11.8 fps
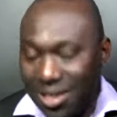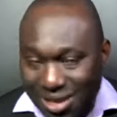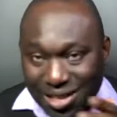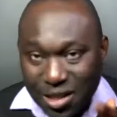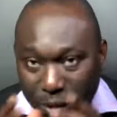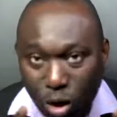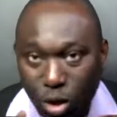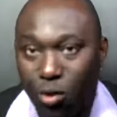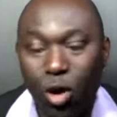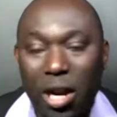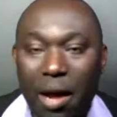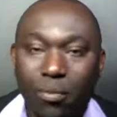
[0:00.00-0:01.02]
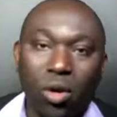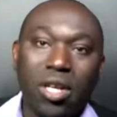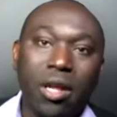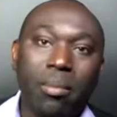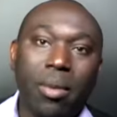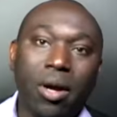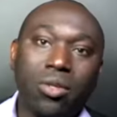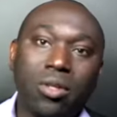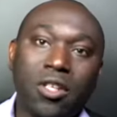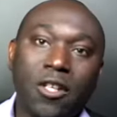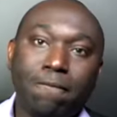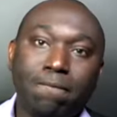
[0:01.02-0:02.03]
It's because of what I'm talking about.
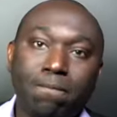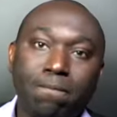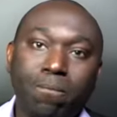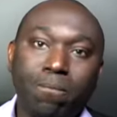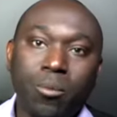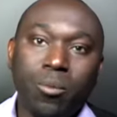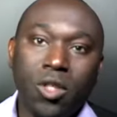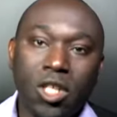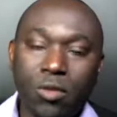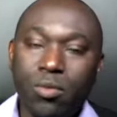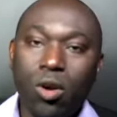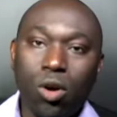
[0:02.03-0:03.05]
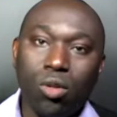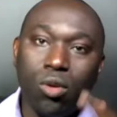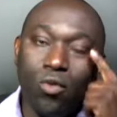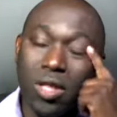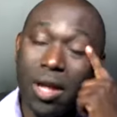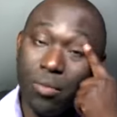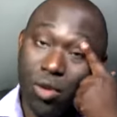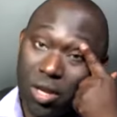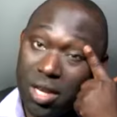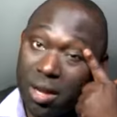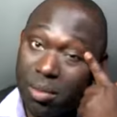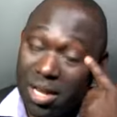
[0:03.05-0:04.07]

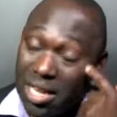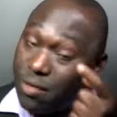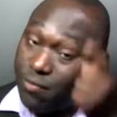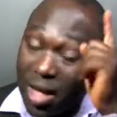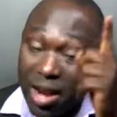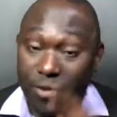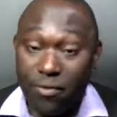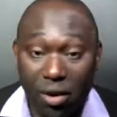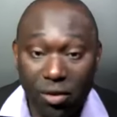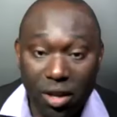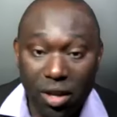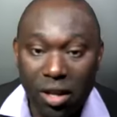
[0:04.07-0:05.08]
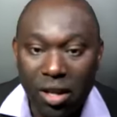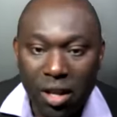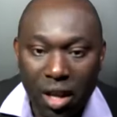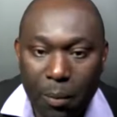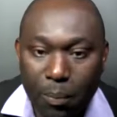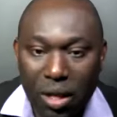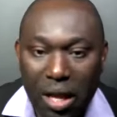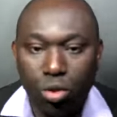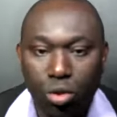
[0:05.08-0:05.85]
It's very, very important.